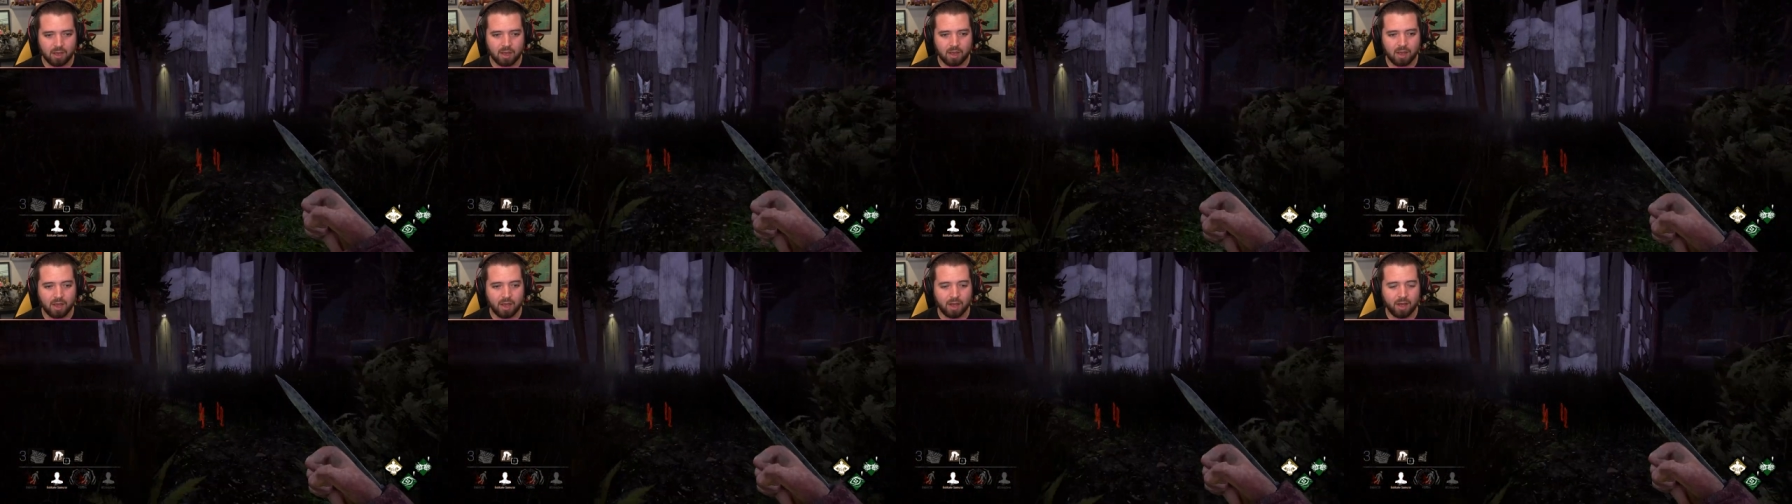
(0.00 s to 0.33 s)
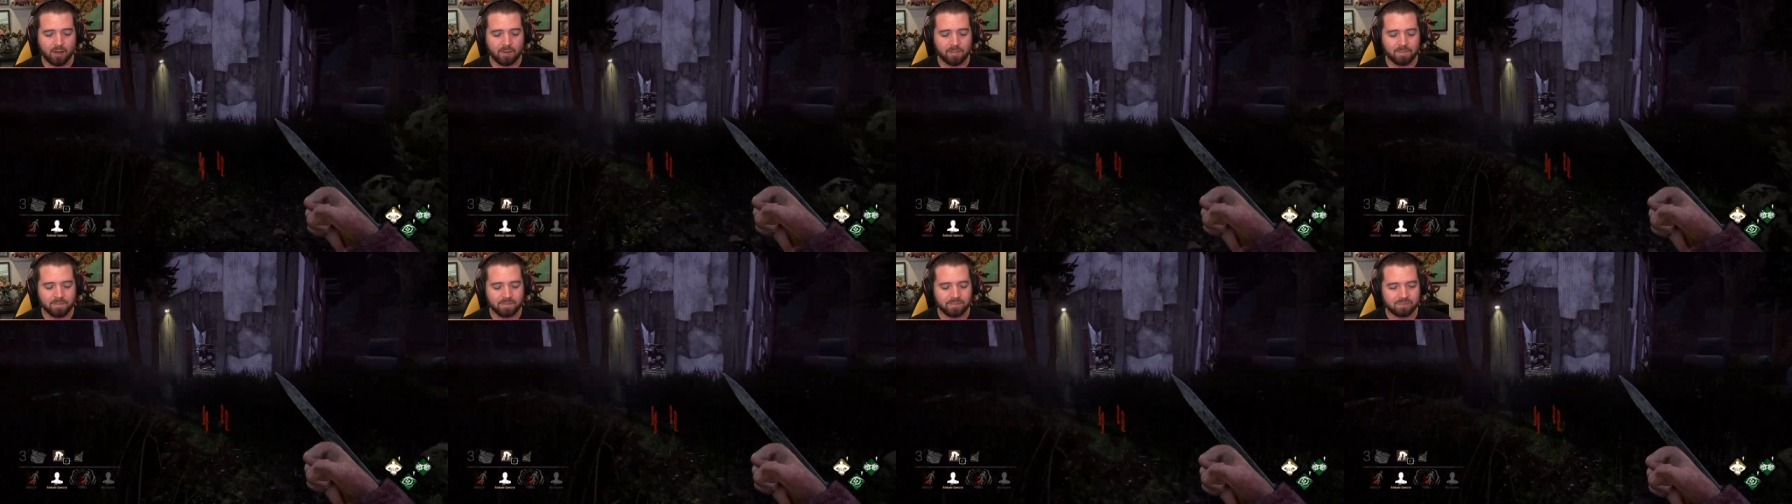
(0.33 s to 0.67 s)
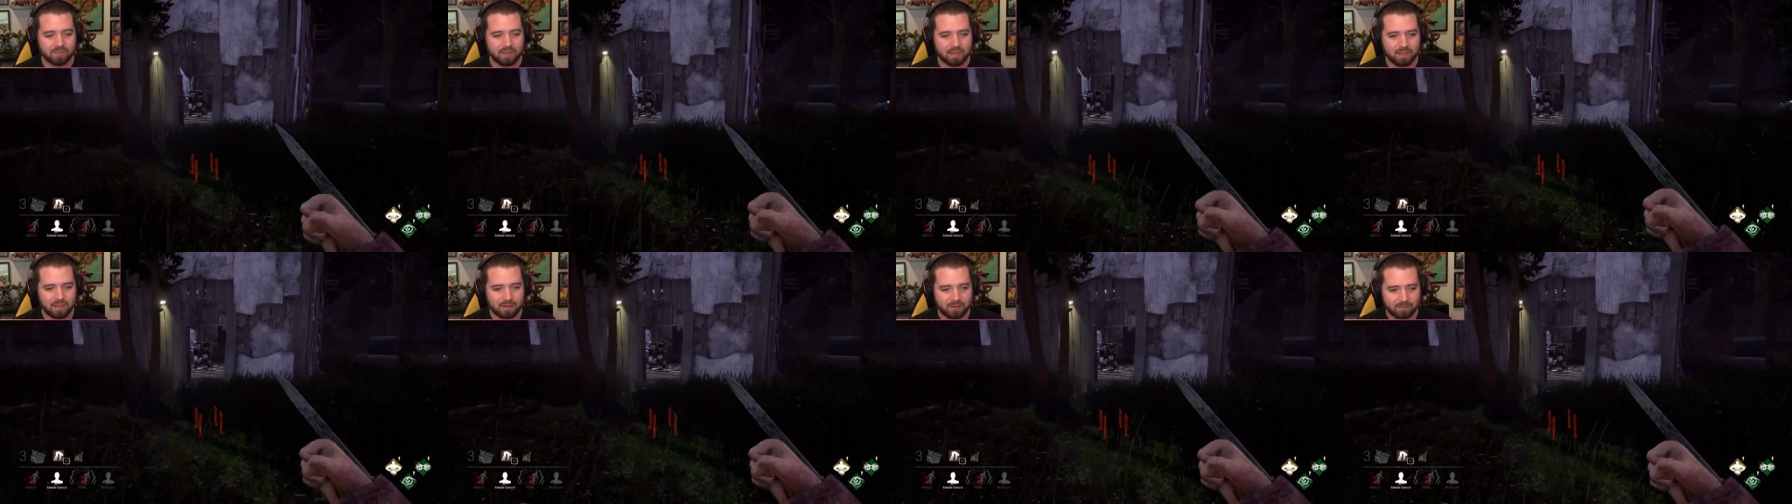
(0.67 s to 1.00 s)
Um,
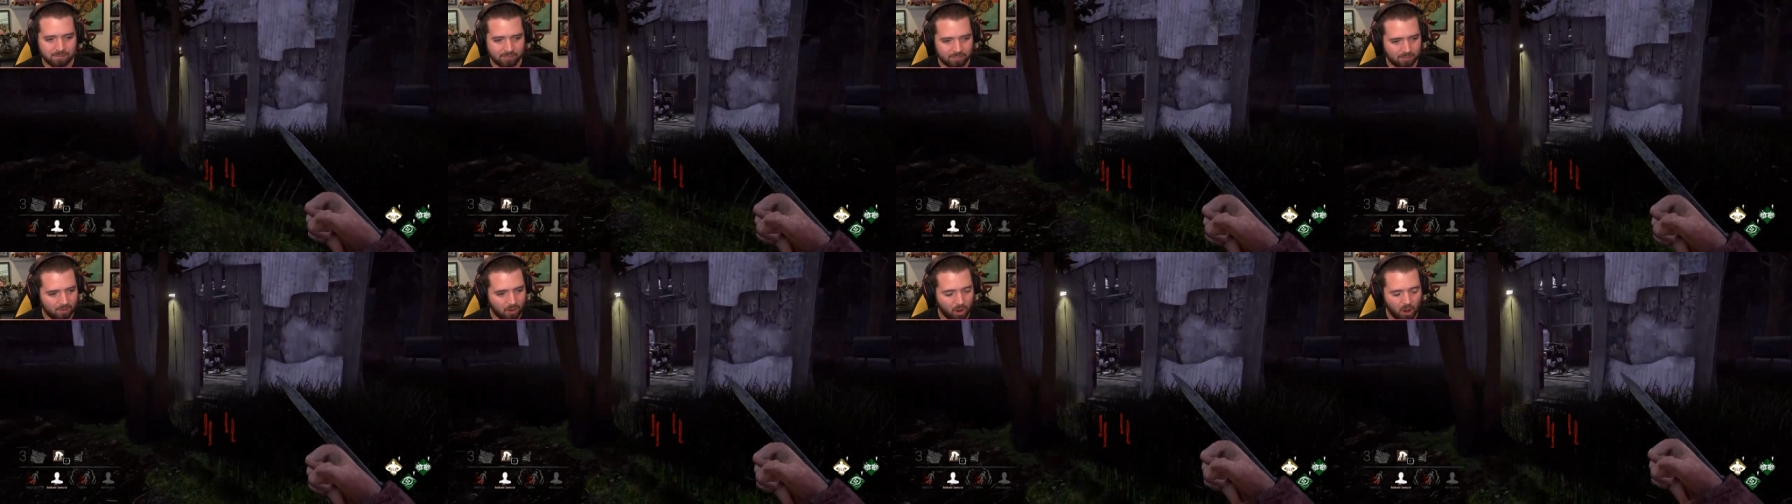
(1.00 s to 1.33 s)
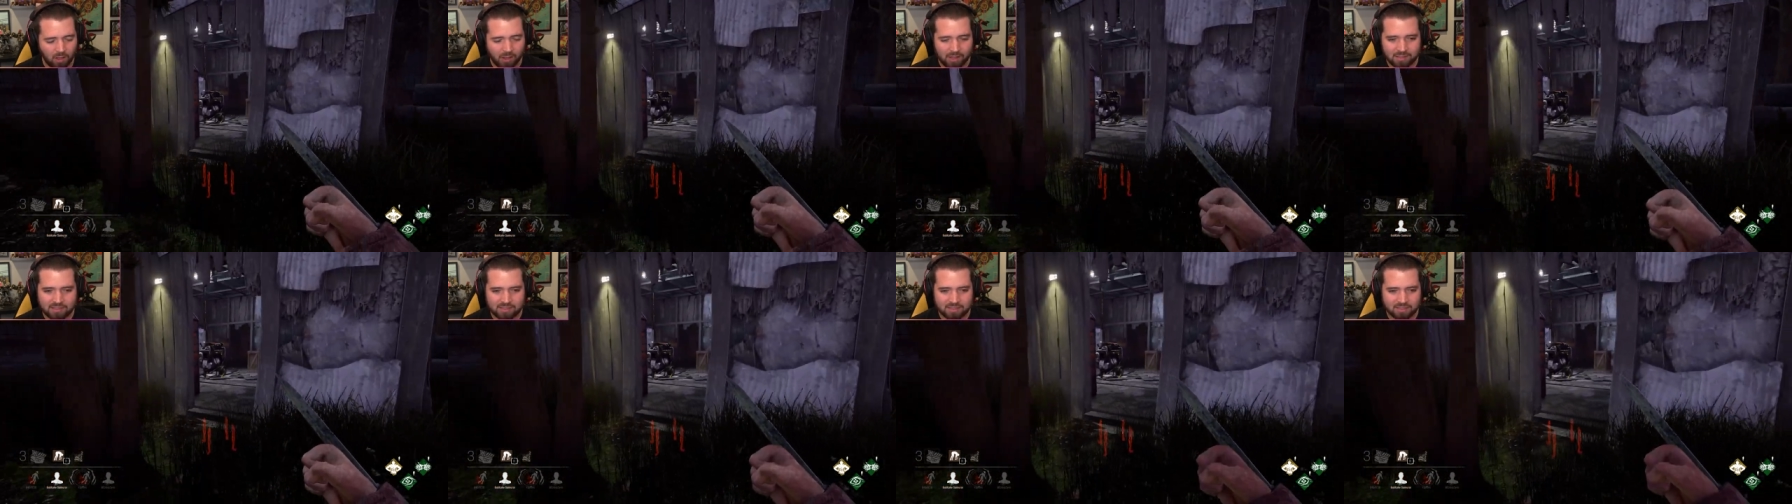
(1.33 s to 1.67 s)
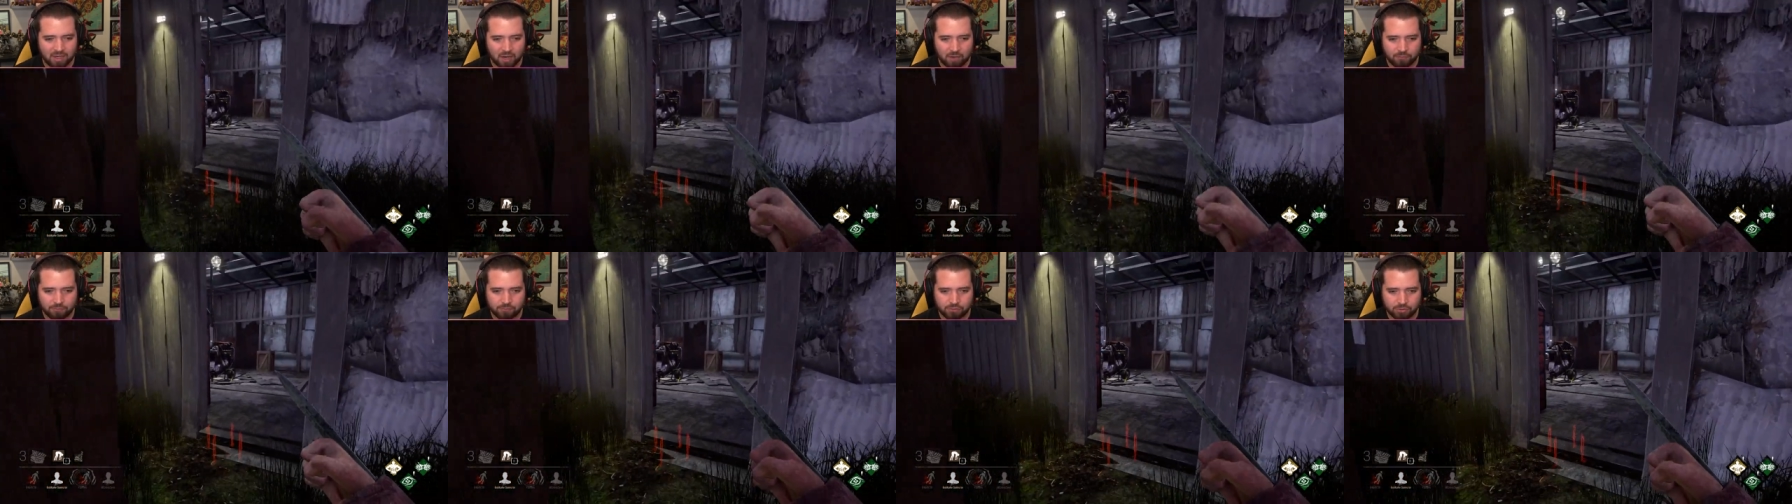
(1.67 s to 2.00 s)
all that
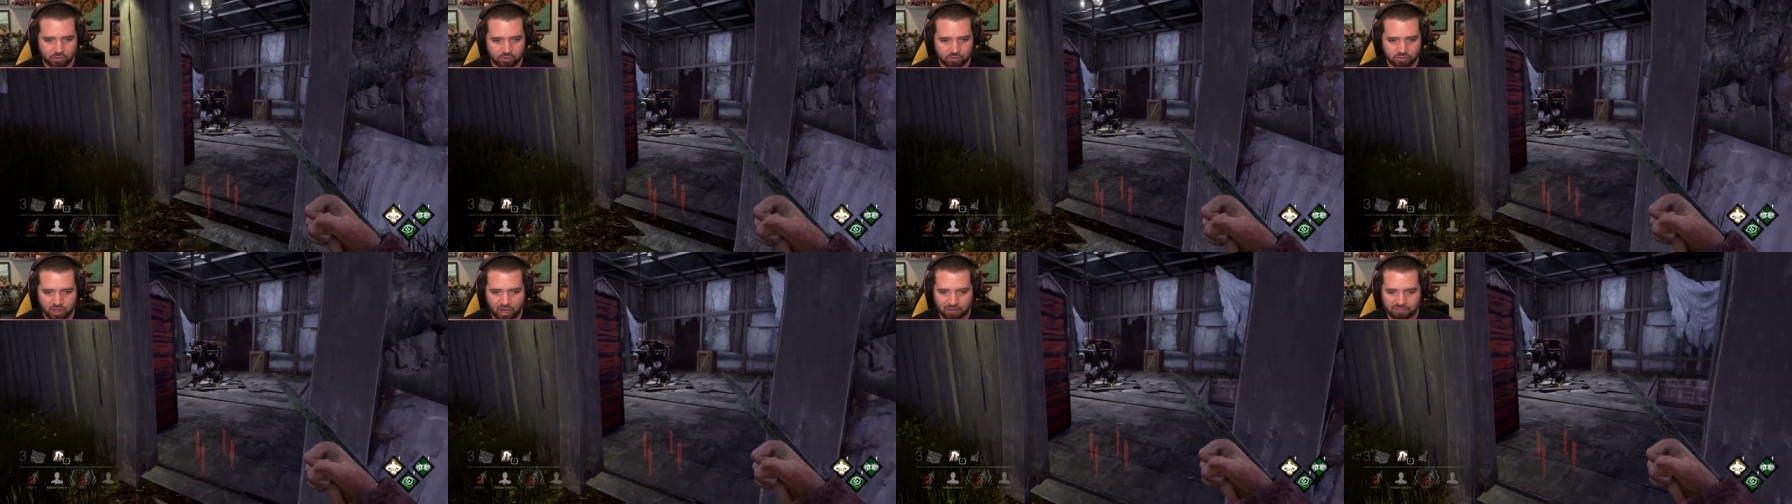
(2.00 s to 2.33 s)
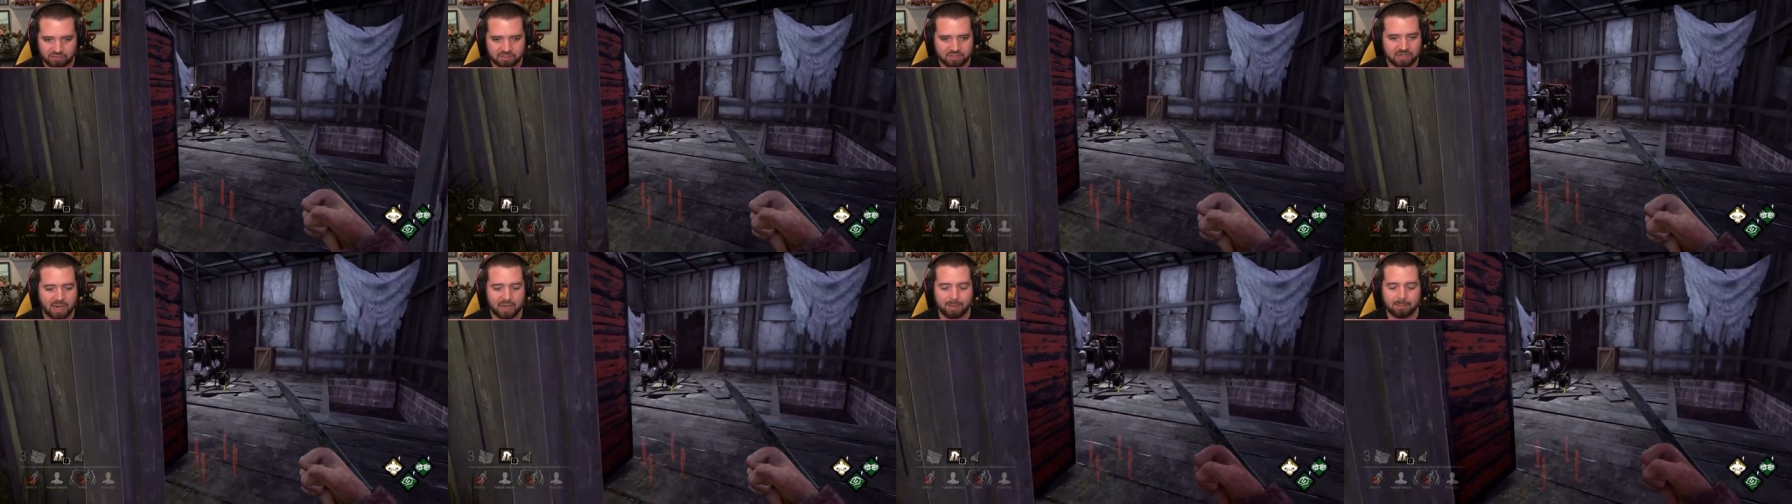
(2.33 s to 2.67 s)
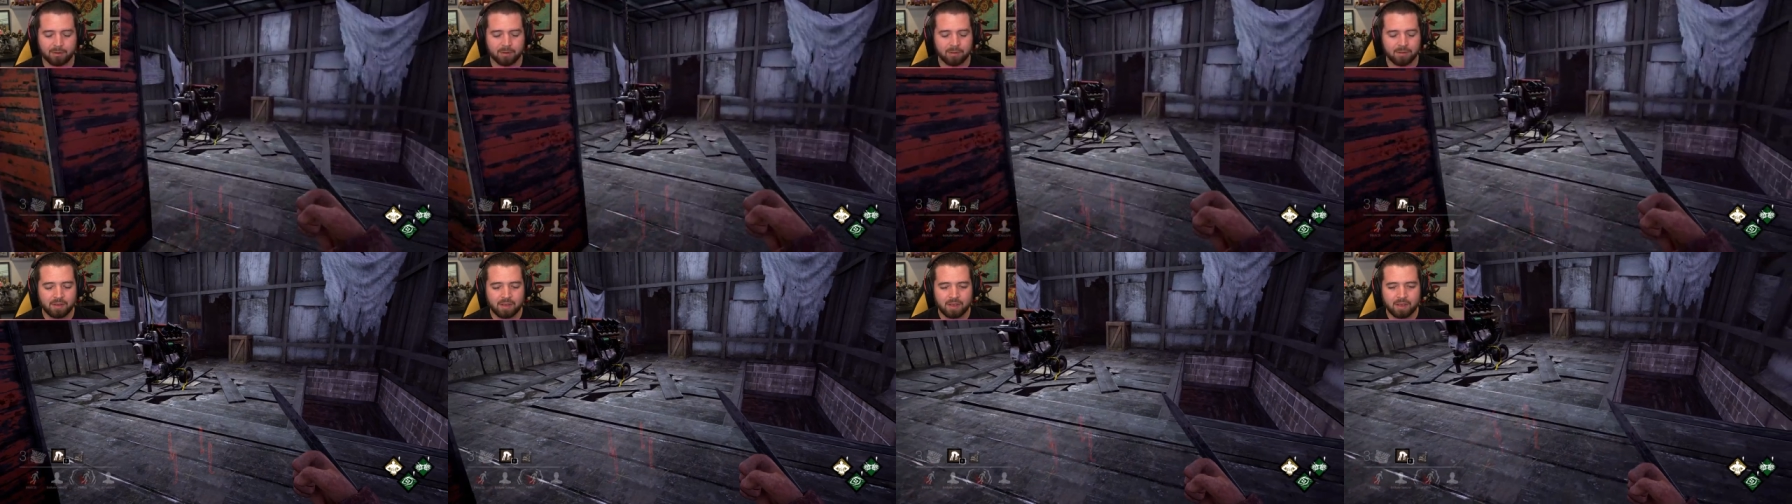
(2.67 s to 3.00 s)
stuff turns off the
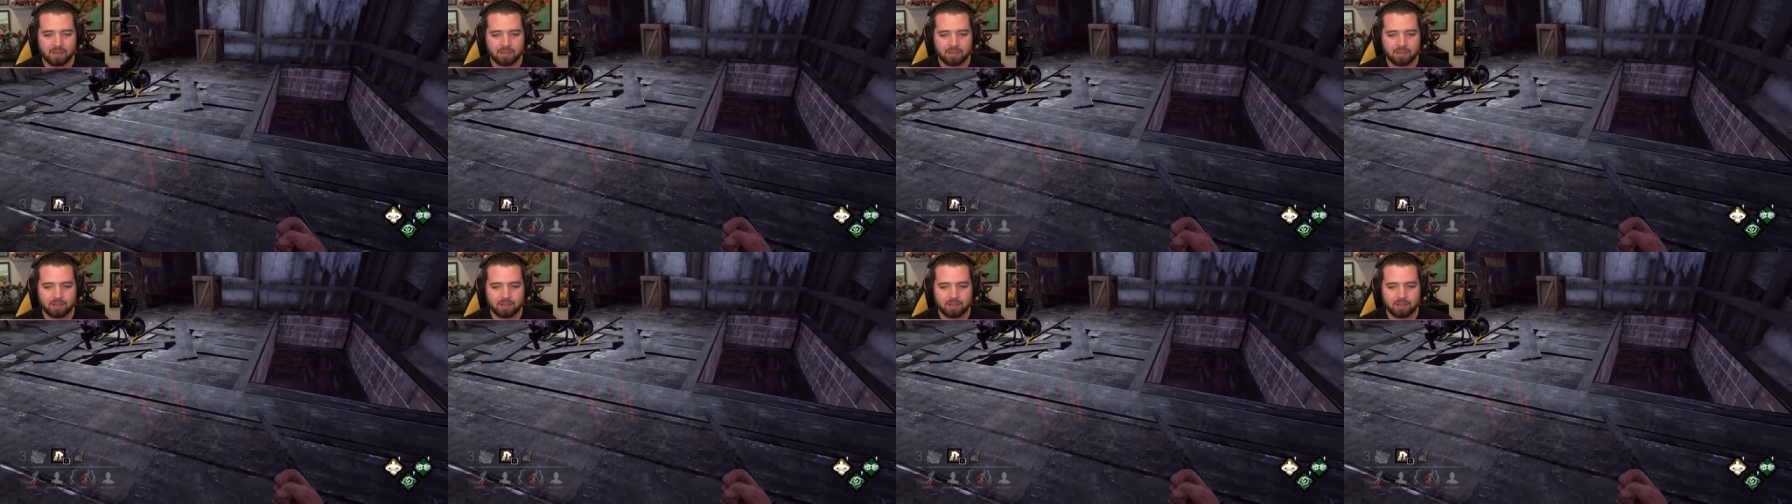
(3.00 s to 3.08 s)
timer.